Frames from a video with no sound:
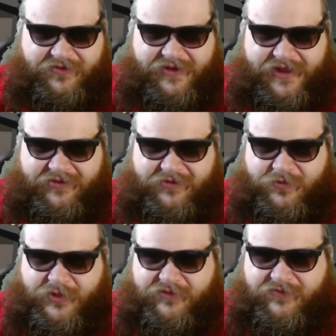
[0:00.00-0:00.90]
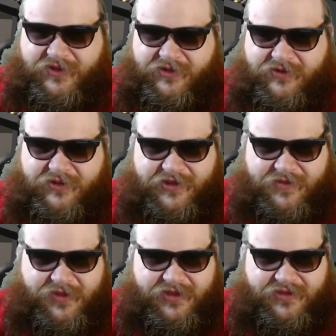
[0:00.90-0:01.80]
around a wheeled vehicle on a
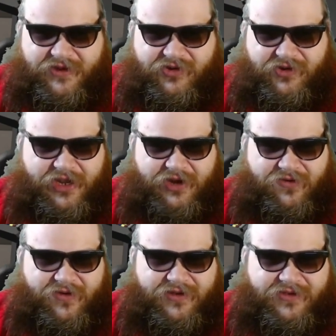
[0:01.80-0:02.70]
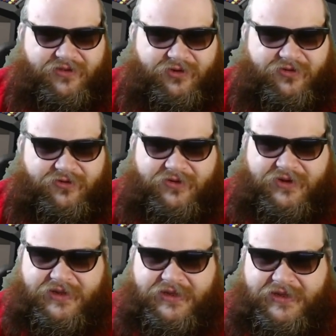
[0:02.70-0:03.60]
space station, terrorizing the crew,
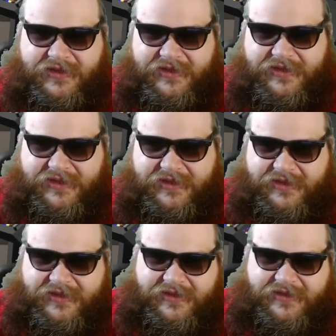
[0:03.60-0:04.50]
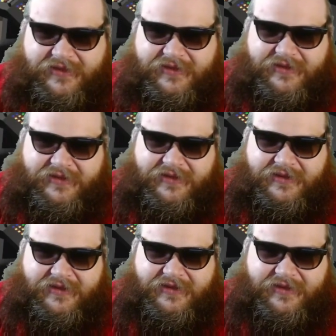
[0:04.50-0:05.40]
and
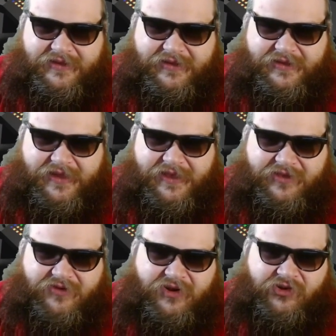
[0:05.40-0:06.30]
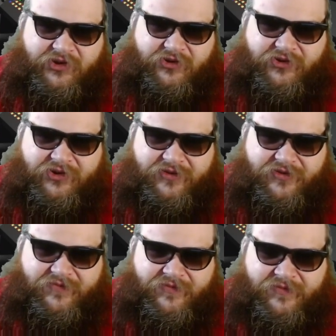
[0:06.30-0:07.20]
Strange
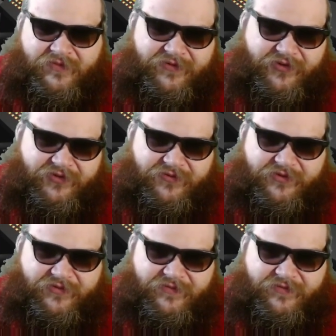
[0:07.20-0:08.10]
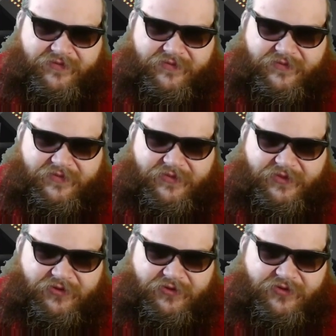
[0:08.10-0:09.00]
Energies, the first one.
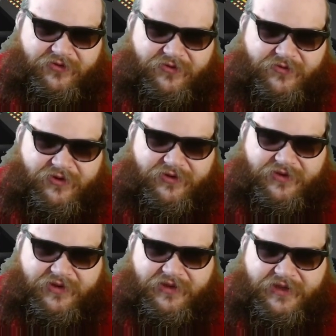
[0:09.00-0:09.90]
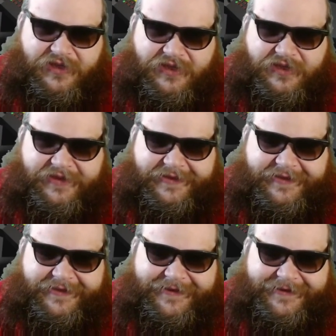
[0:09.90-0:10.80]
Those two are the worst,
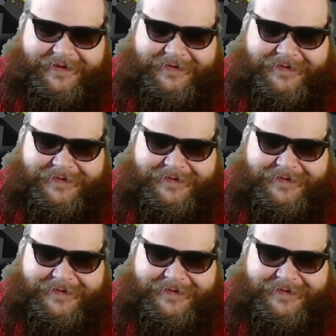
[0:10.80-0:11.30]
and